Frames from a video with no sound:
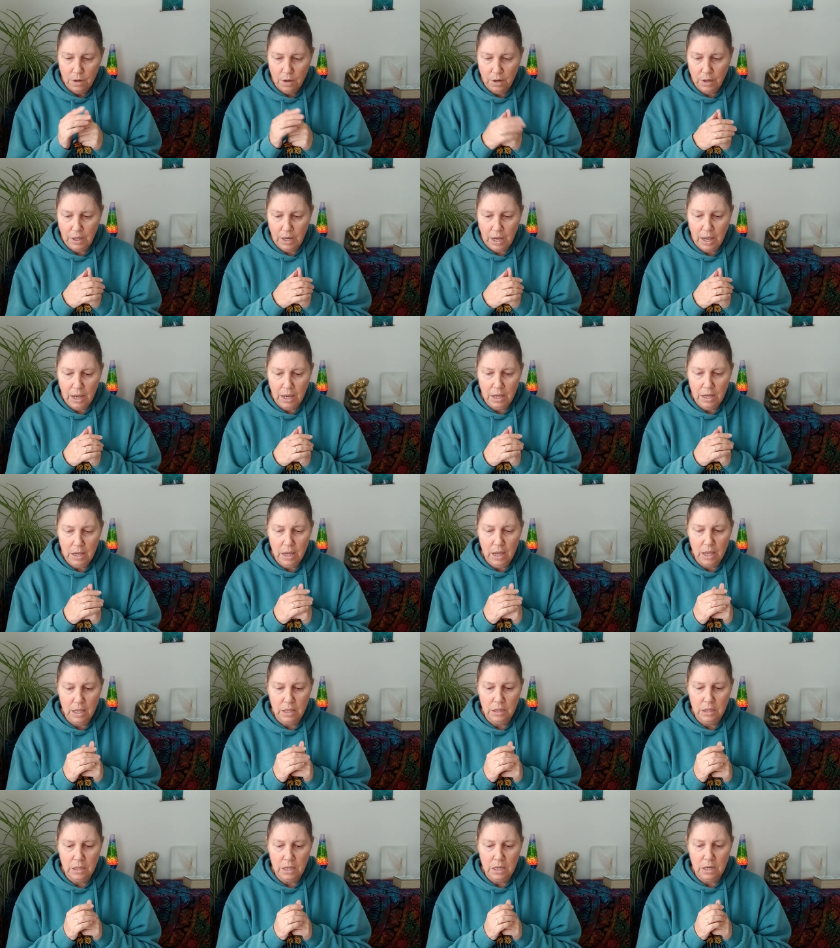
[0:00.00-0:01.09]
Okay,
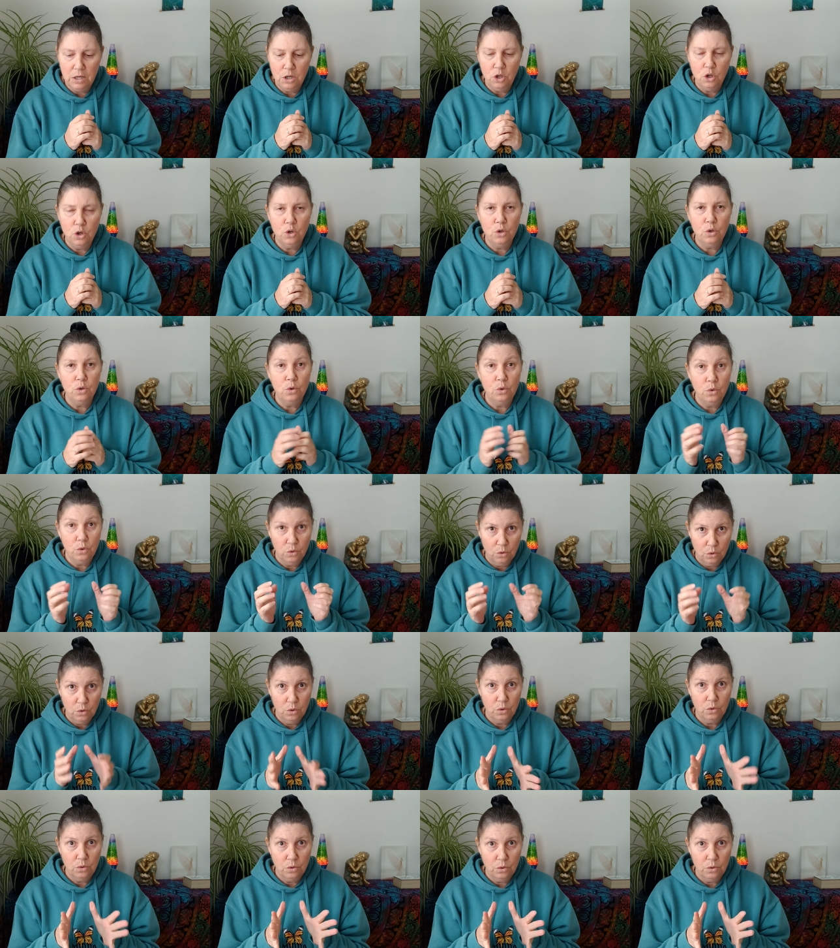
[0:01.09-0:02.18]
and then you
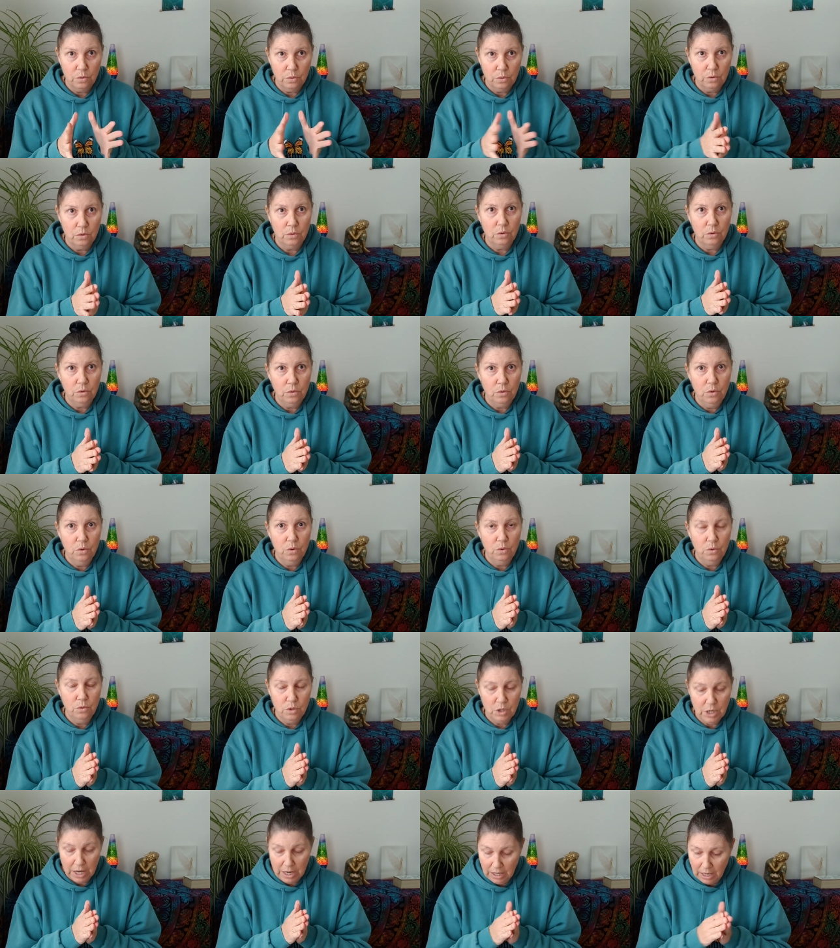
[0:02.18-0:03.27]
you
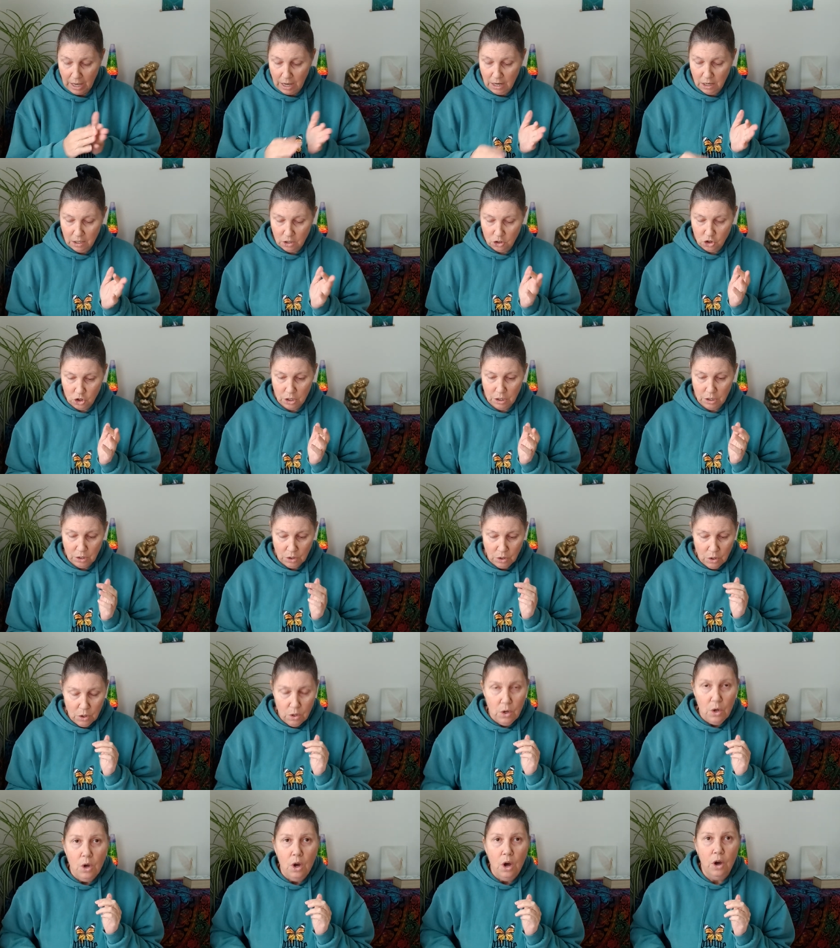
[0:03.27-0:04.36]
take action.
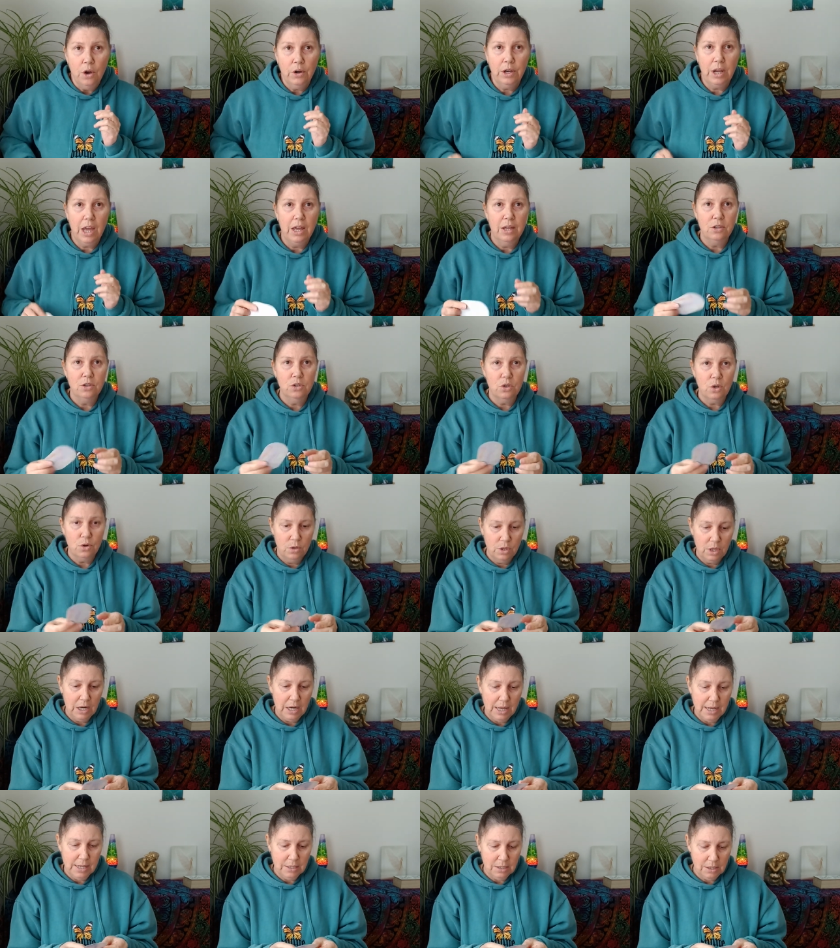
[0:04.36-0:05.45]
Okay, so the
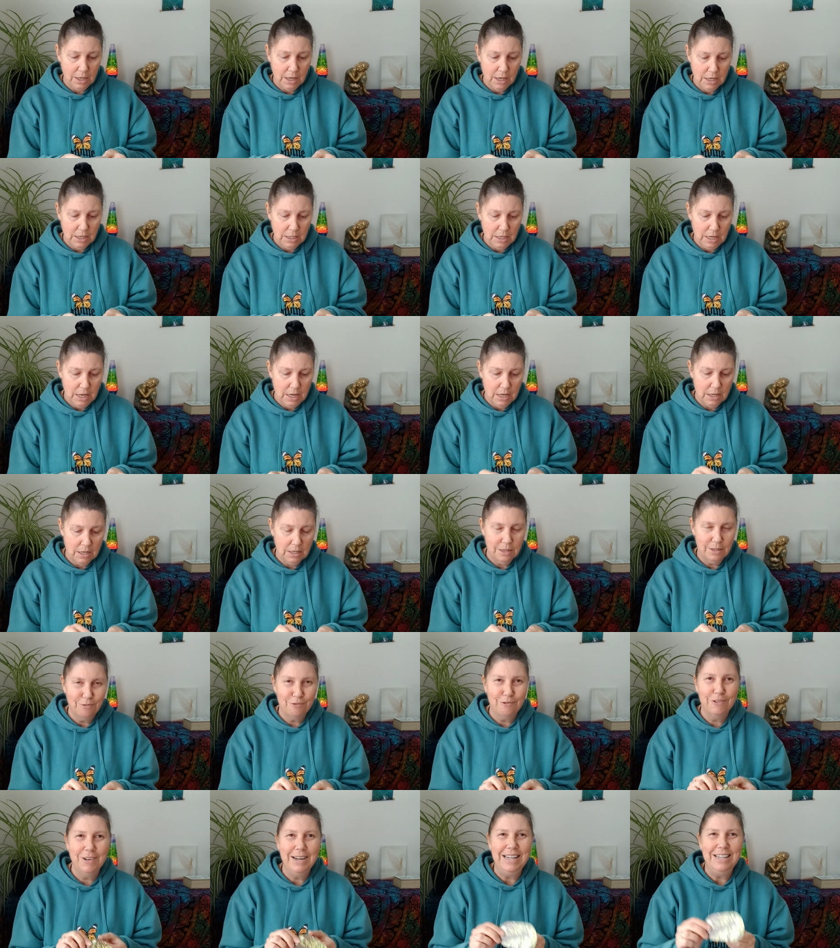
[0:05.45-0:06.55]
last card here is
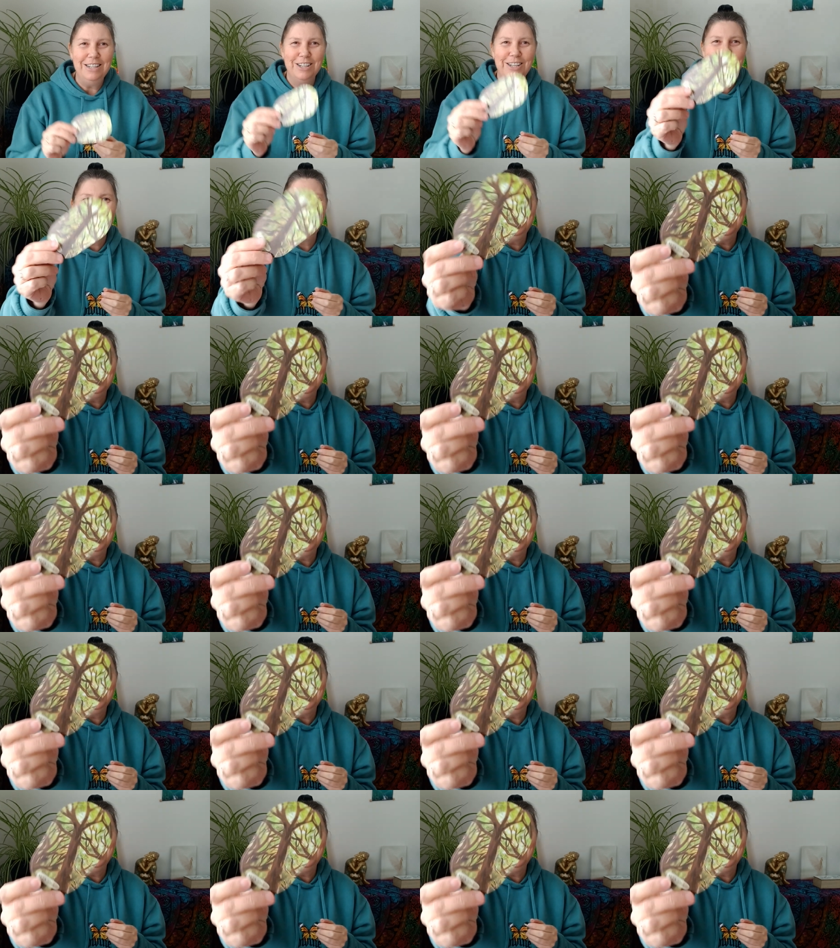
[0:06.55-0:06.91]
reach.